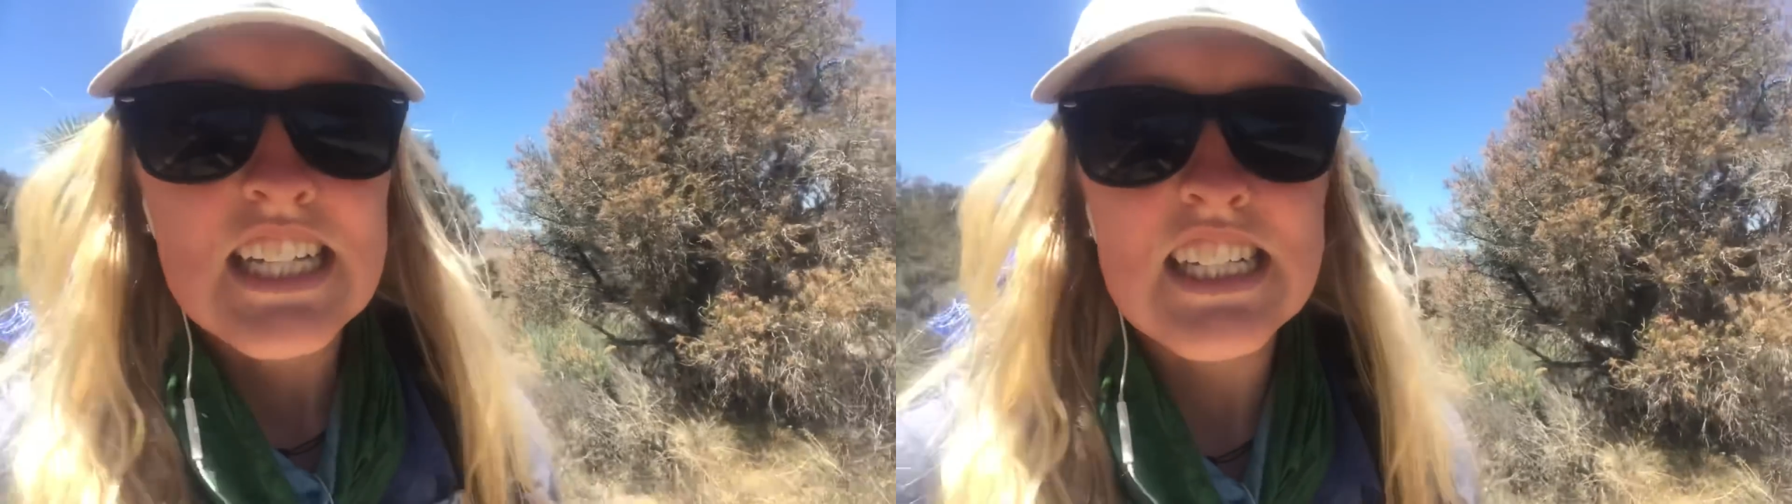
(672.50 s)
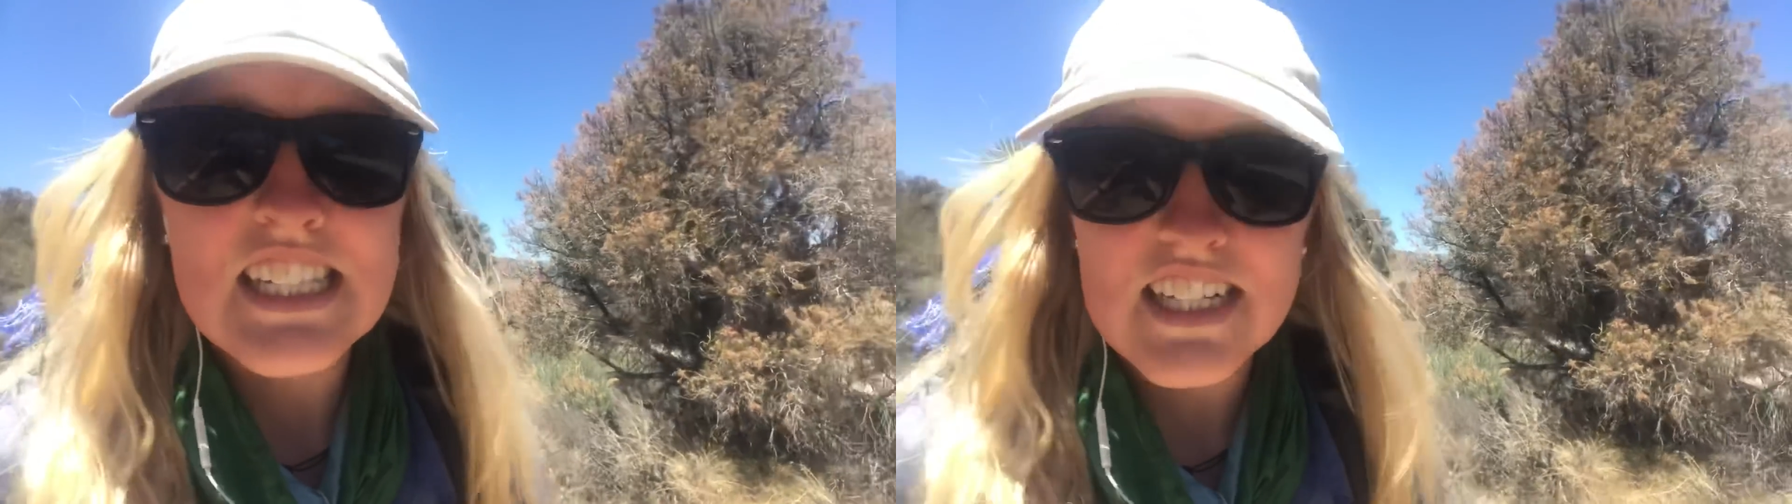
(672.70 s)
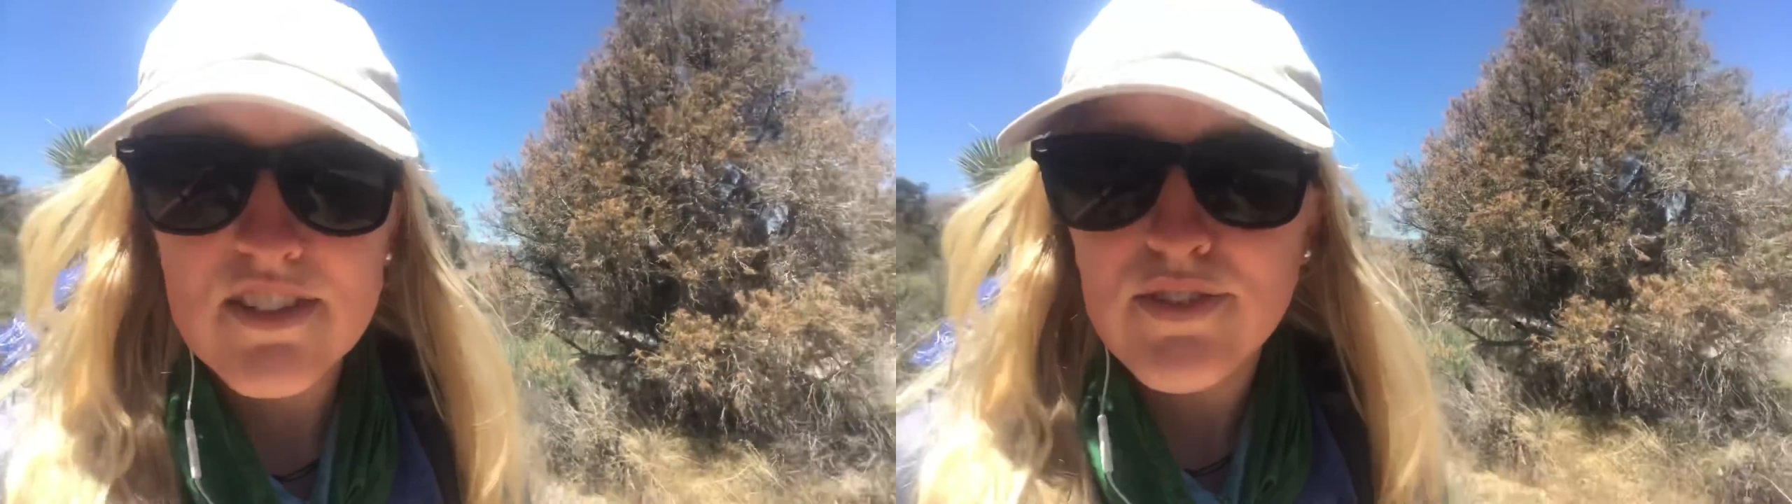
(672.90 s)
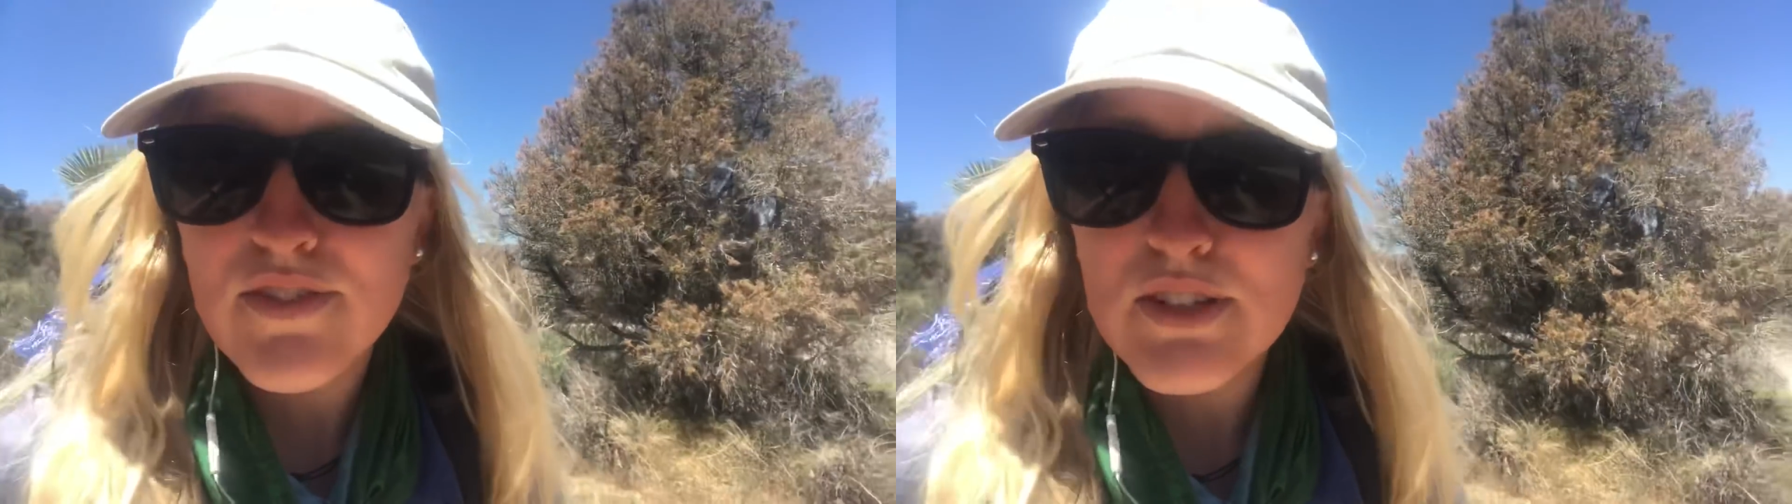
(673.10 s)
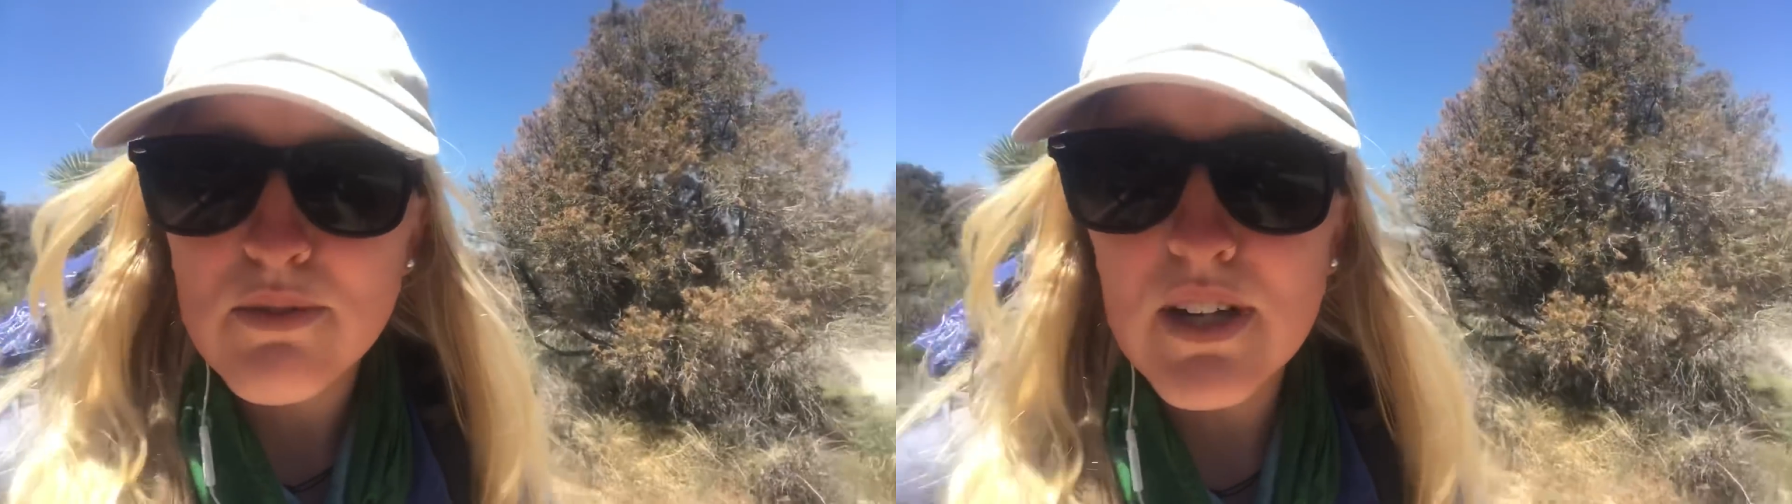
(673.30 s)

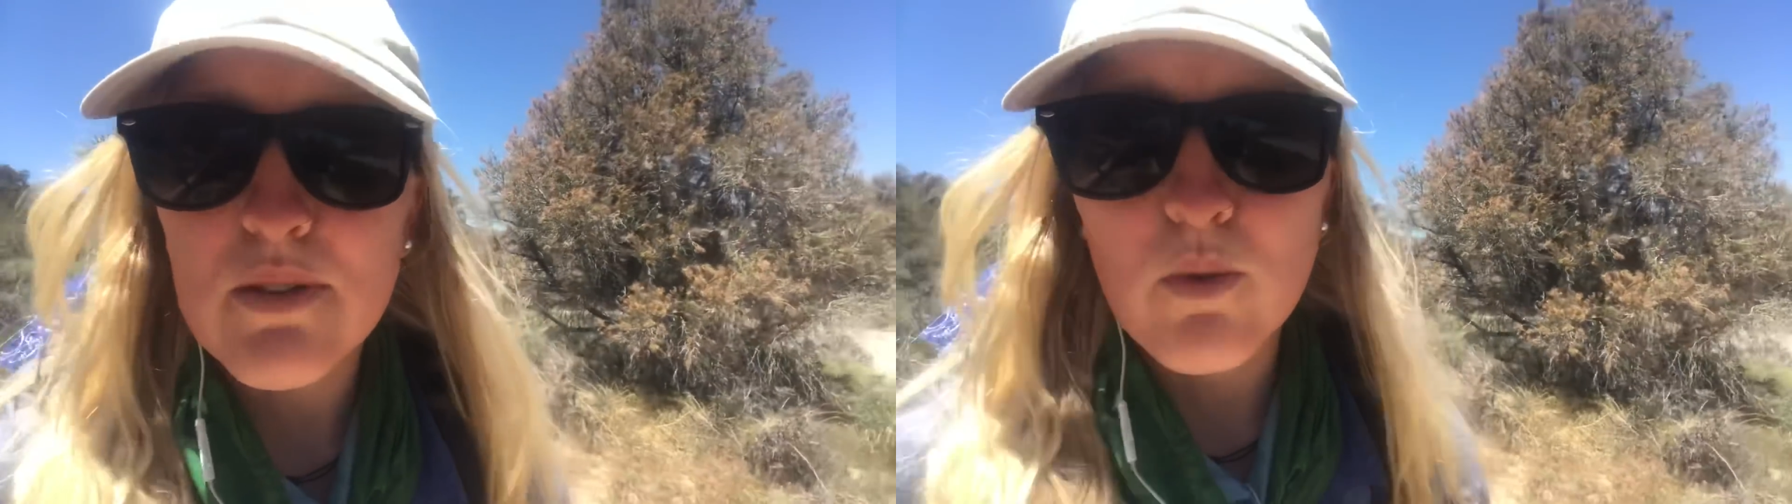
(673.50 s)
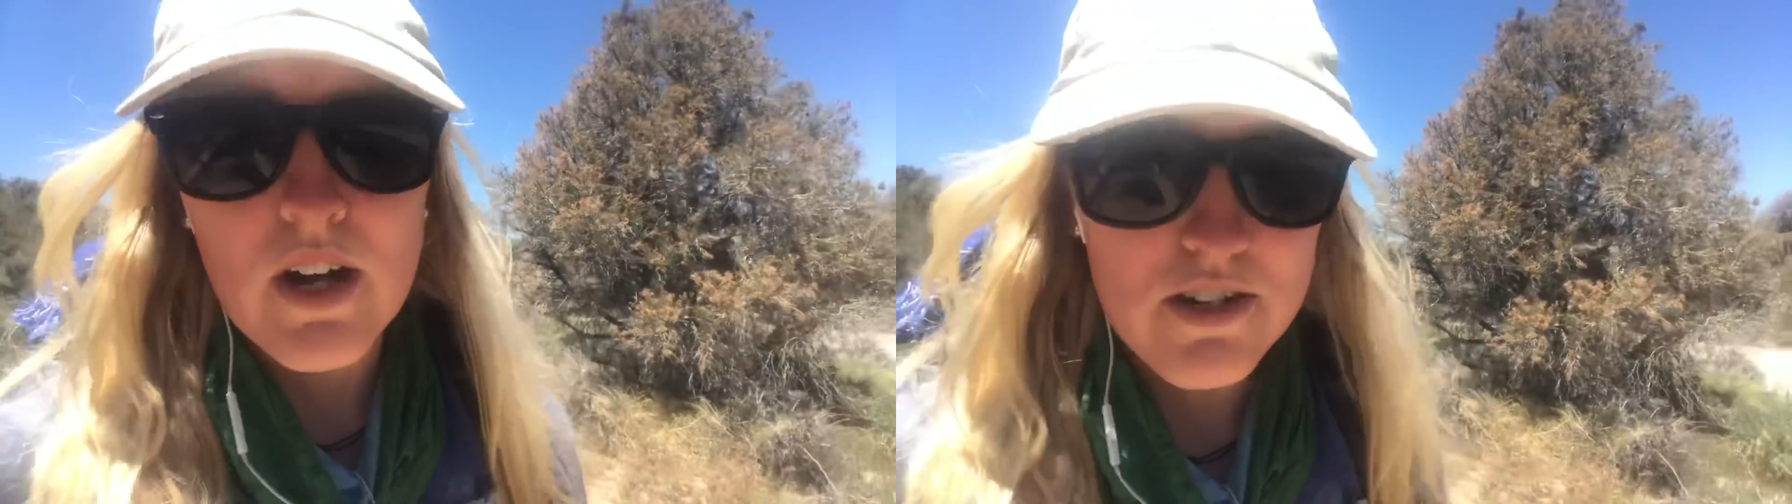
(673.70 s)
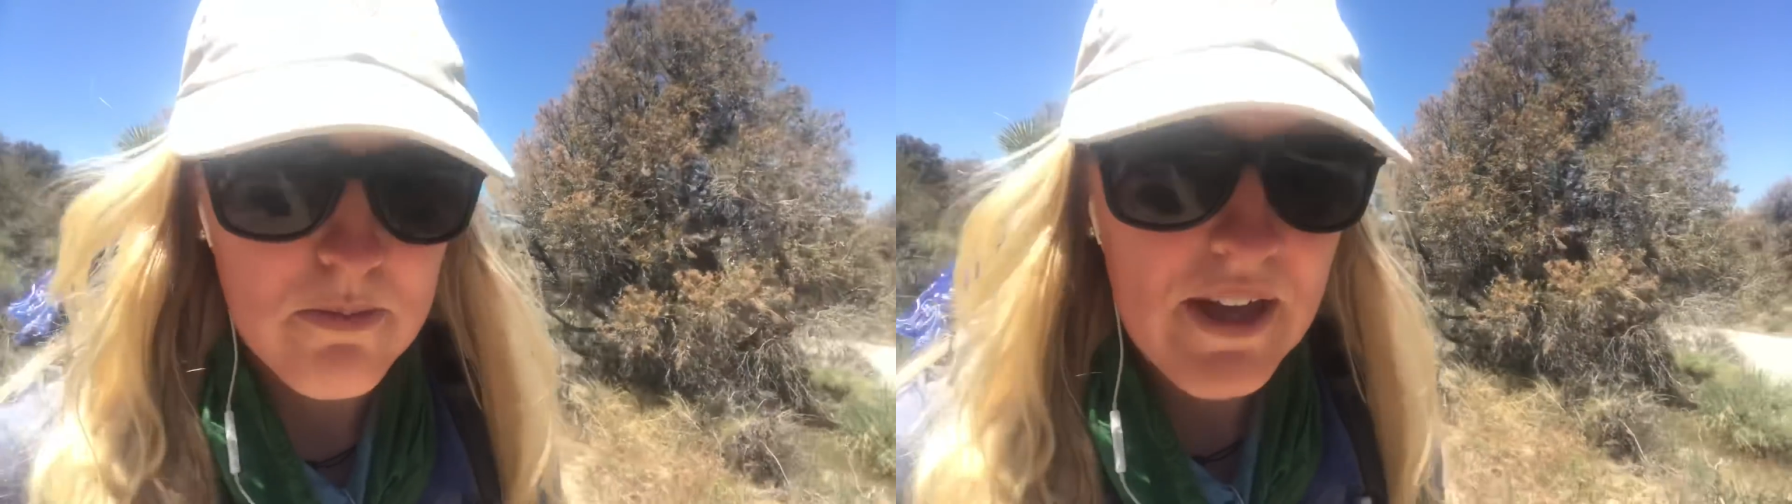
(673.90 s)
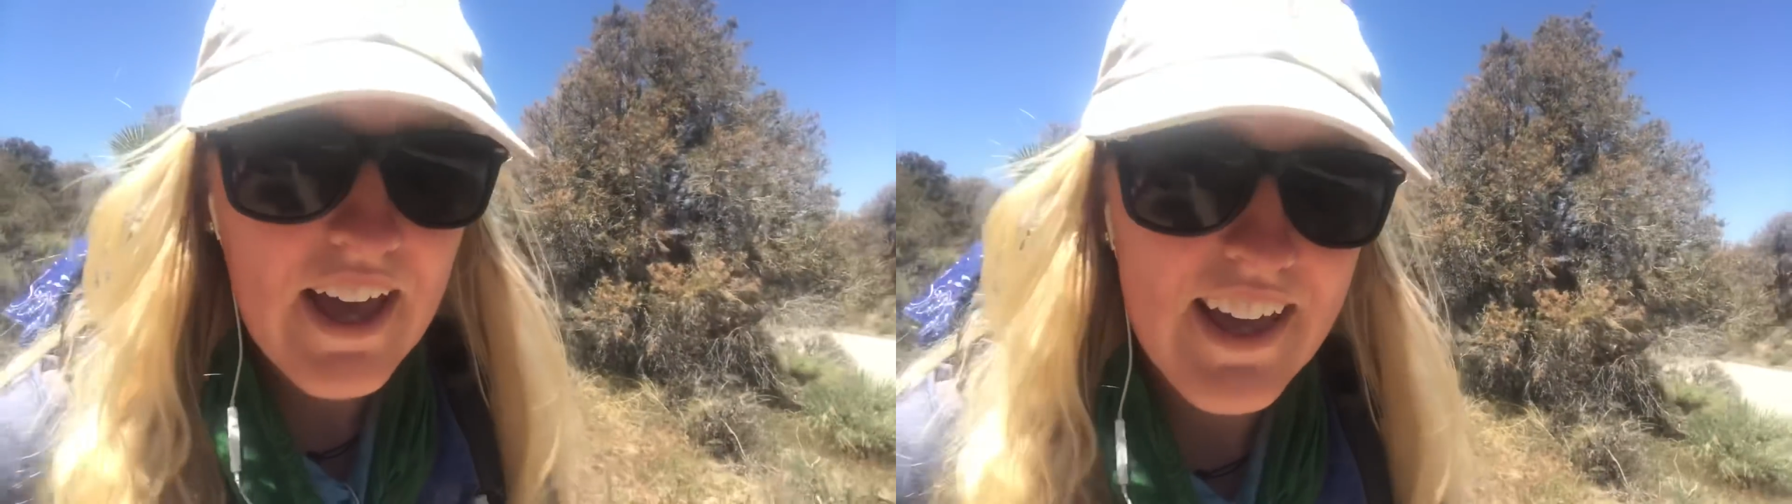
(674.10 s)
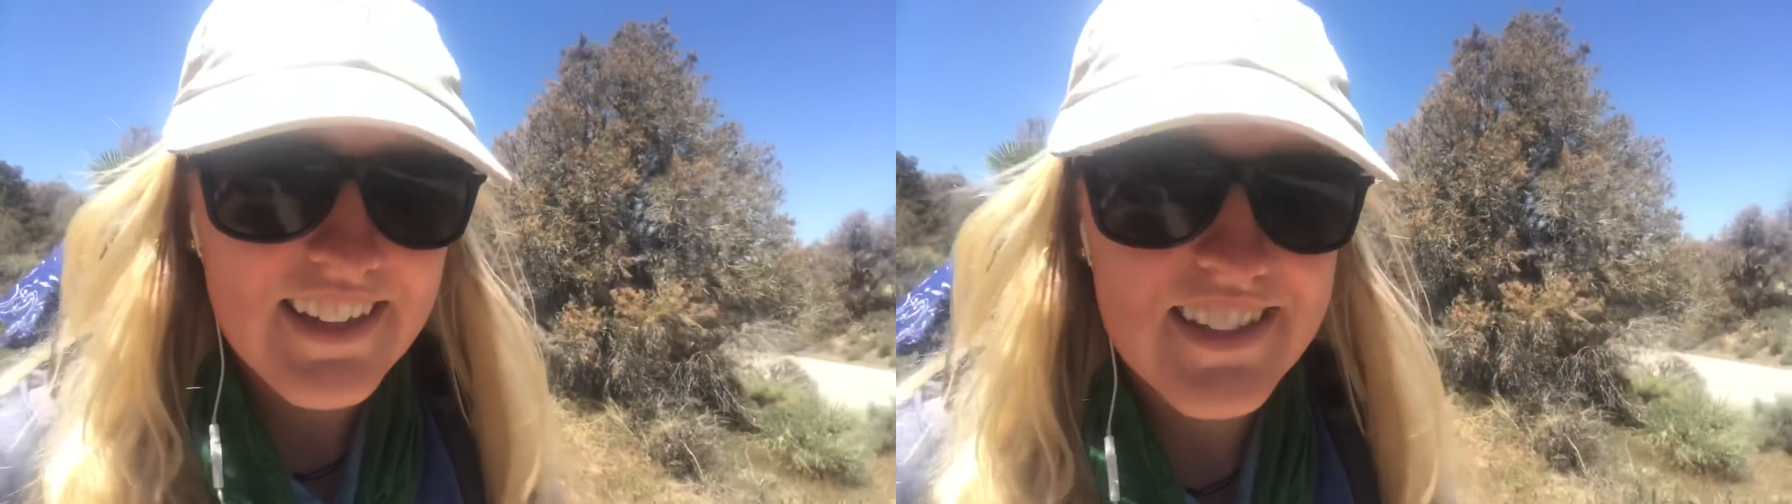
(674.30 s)
651 Walker
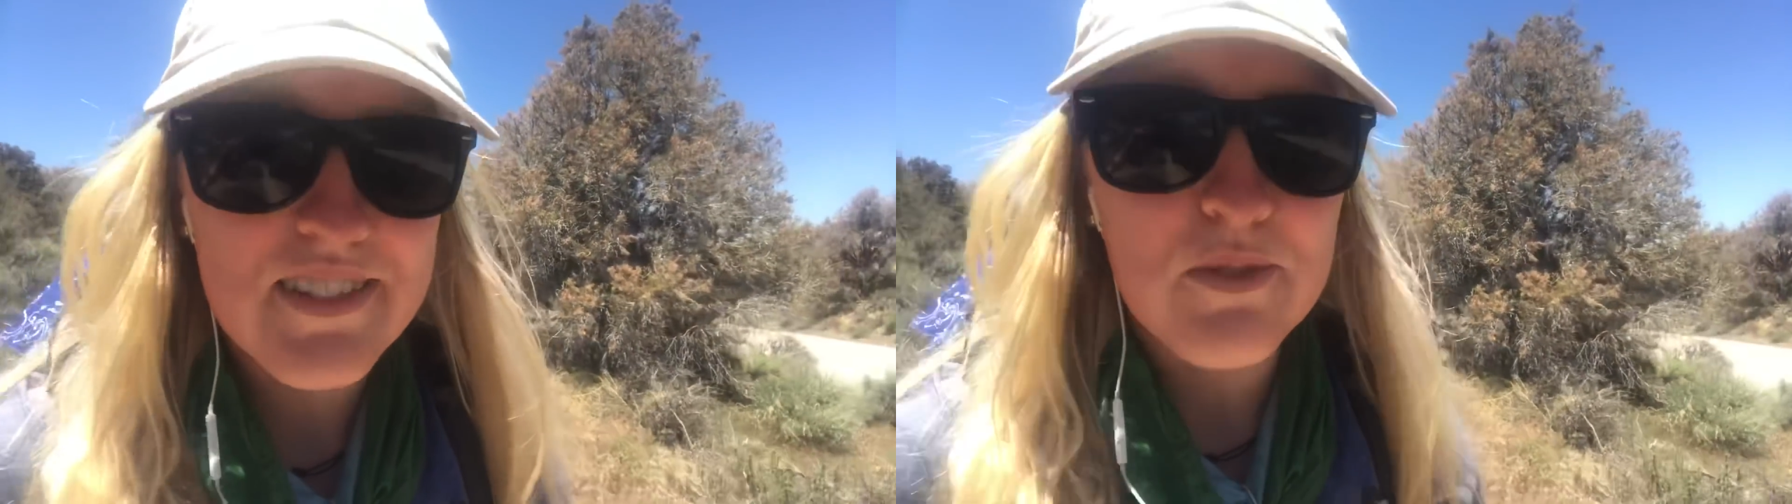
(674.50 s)
Pass,